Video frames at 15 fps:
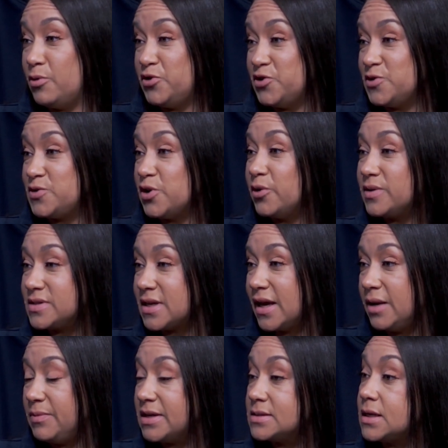which is so
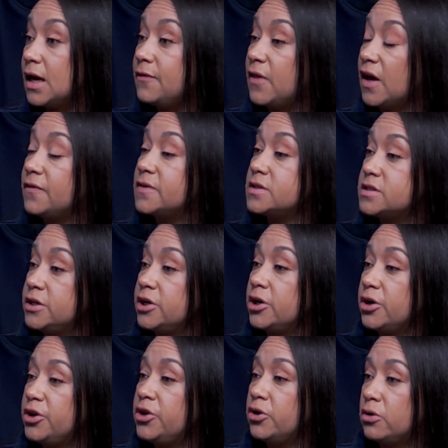exciting because I thought this
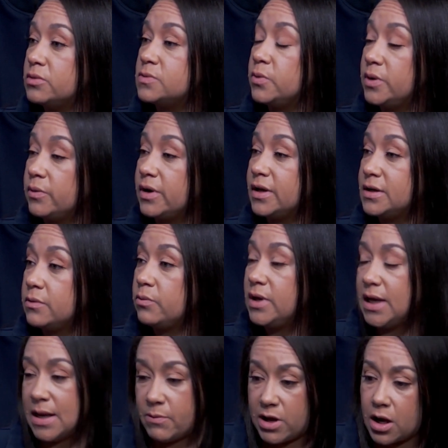year, you know, we're
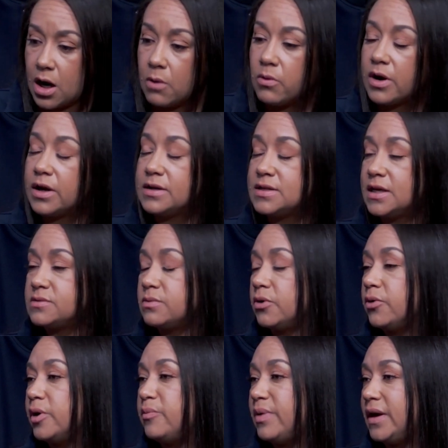gonna take some
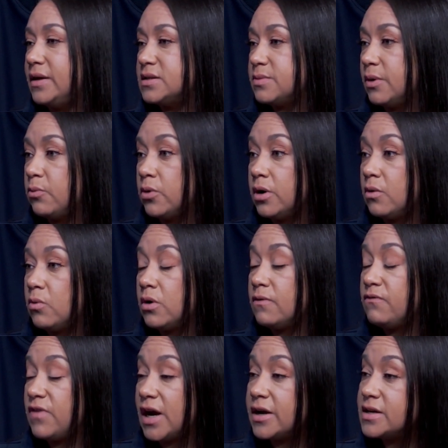growing pains, but we're
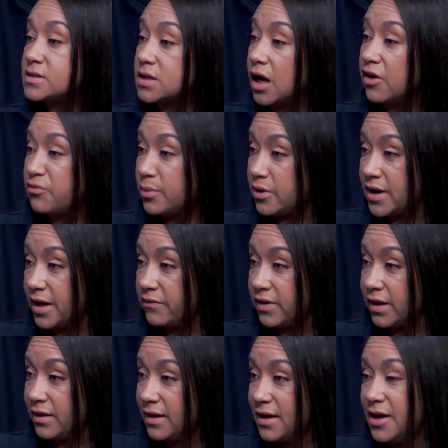very sophomore
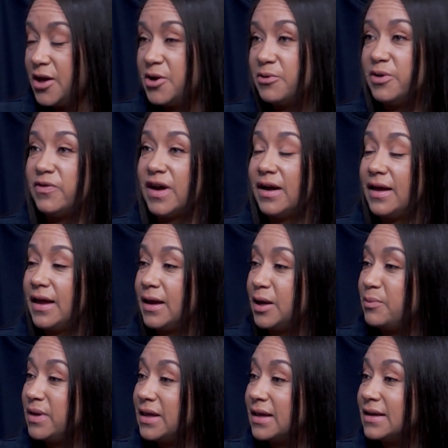heavy. We've got
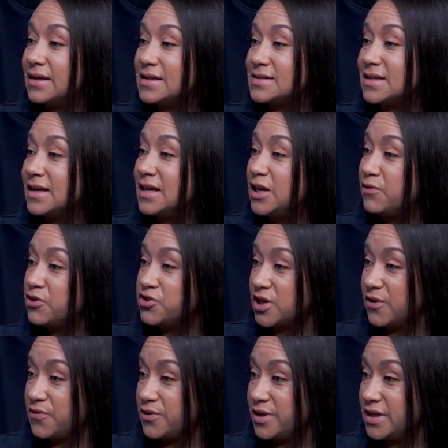Hannah McGinnis and Eva
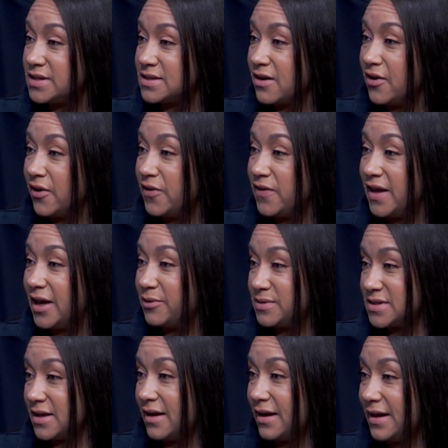Jeffries on the
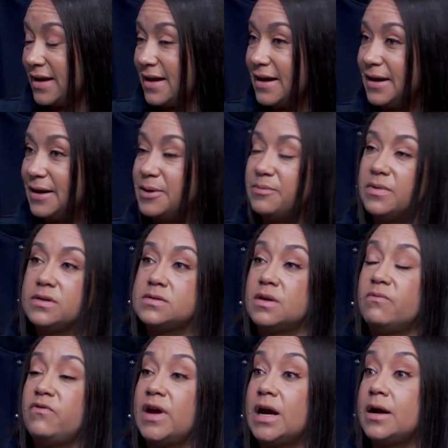outside.
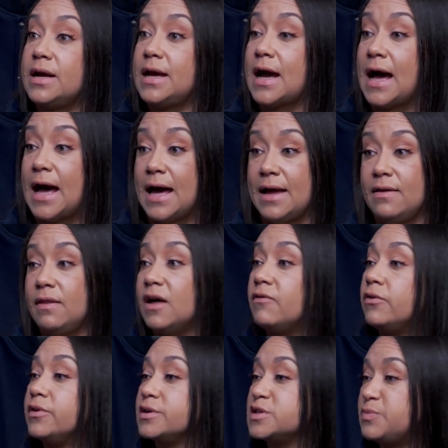Some very high
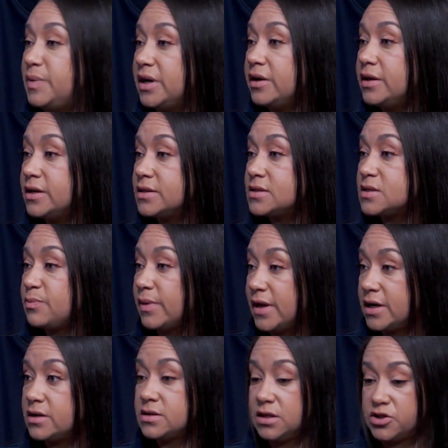level experienced
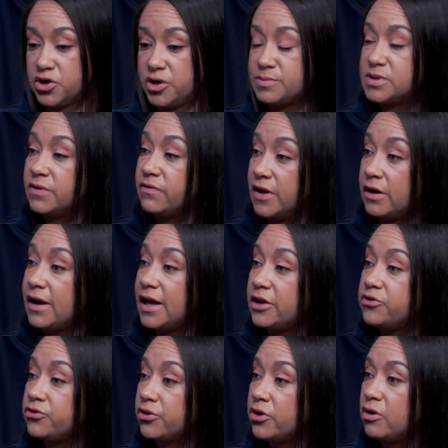players in terms of their
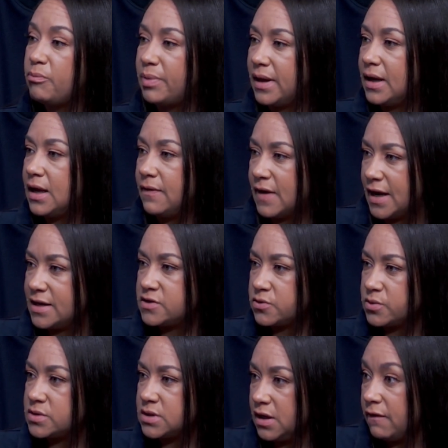age group, but in the high
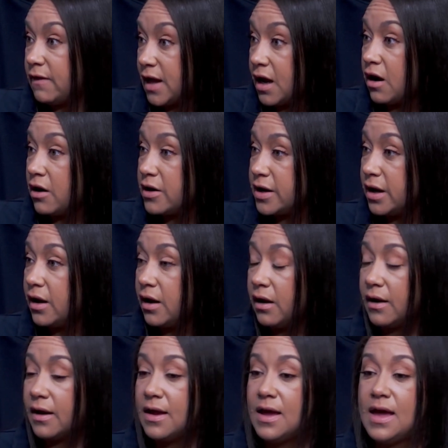school scene, they are
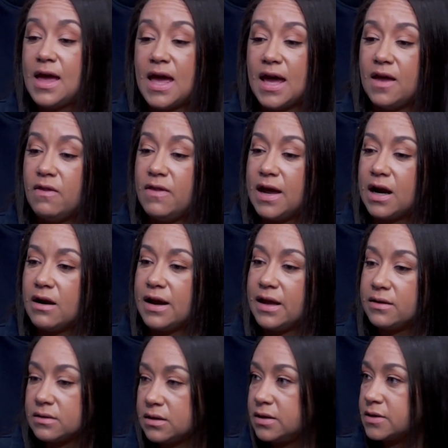young, and they are
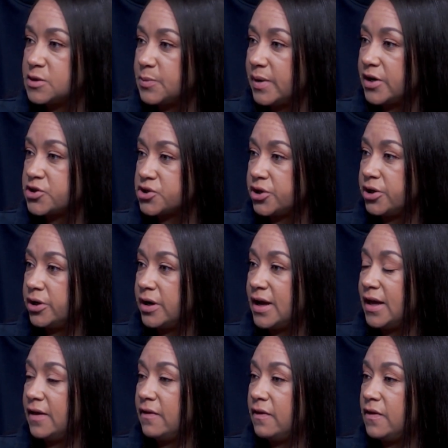handling this pressure
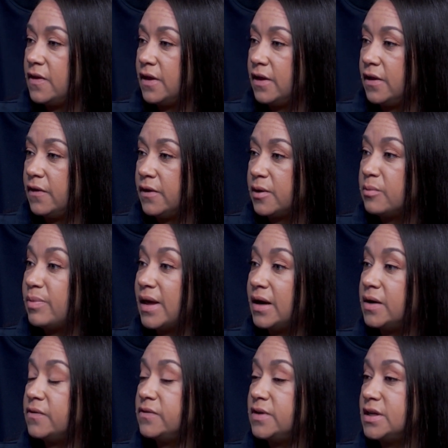and the
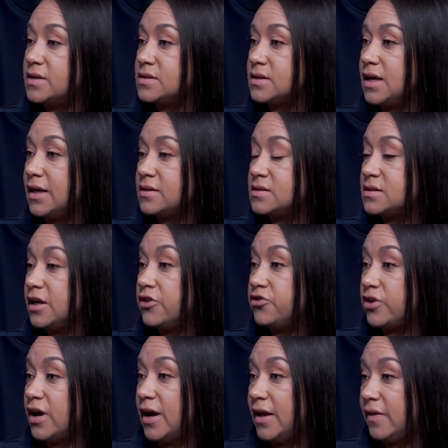competitiveness at such
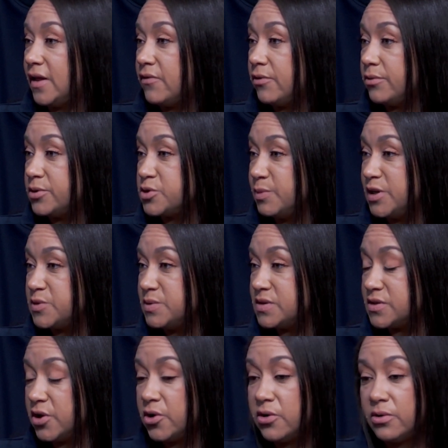a high level, which makes me
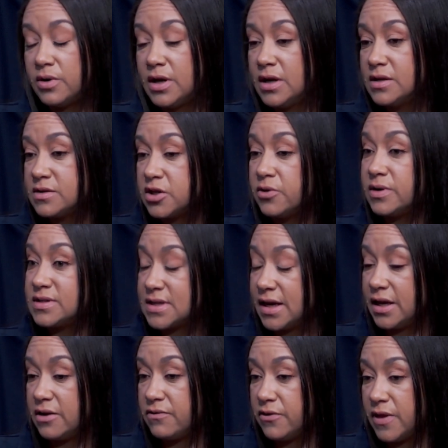so
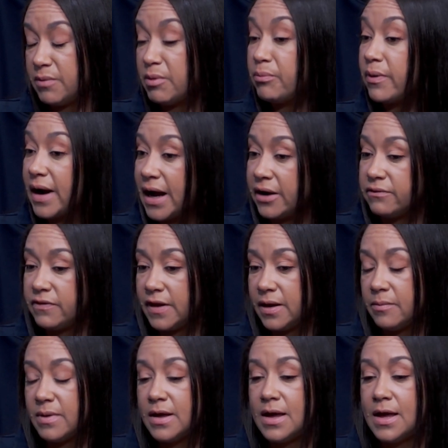excited for them and proud of them.